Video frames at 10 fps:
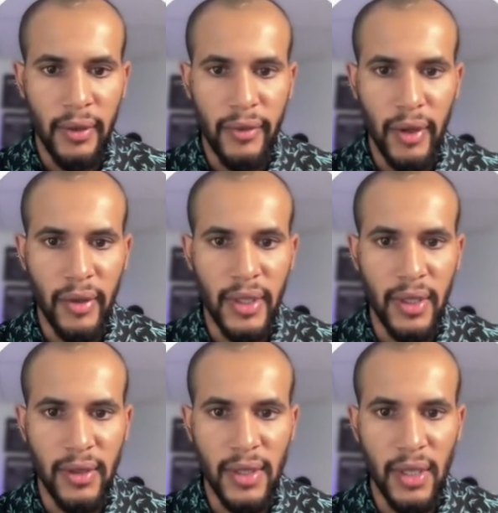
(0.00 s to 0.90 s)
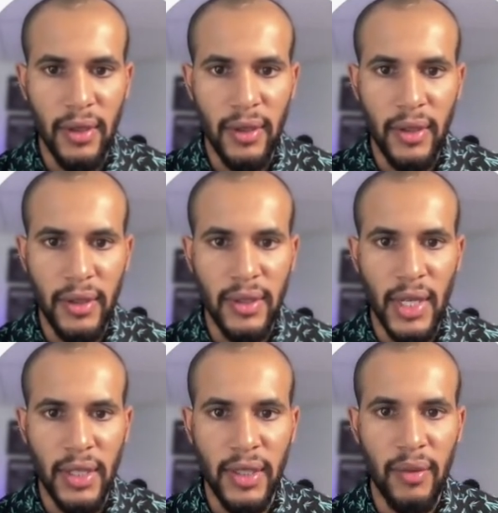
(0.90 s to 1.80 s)
Very decent. This is
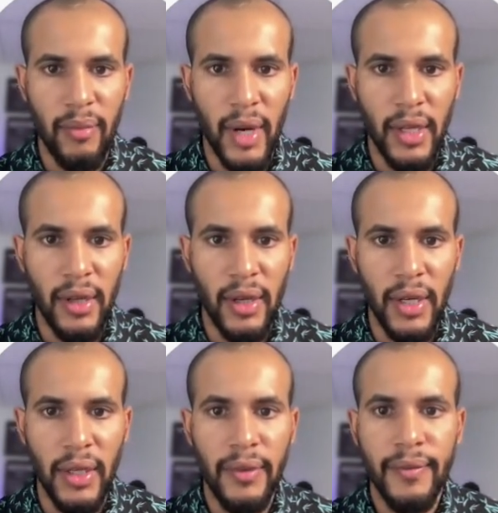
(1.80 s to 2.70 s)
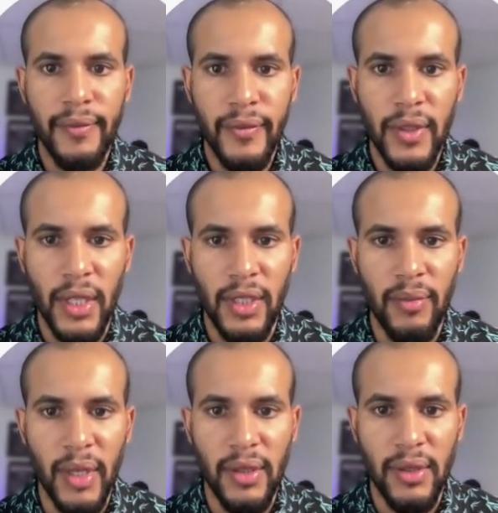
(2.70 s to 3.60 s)
actually
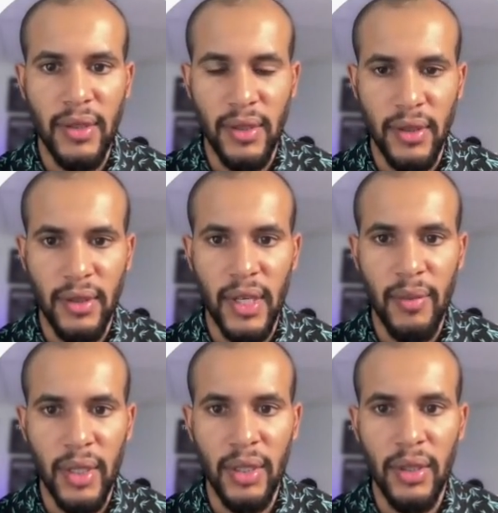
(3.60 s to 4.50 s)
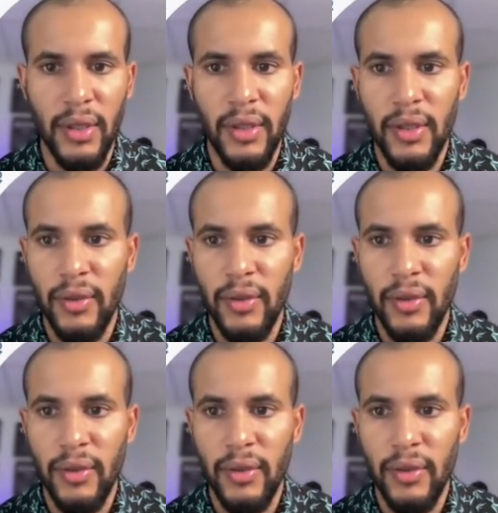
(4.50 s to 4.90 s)
my sister neighborhood,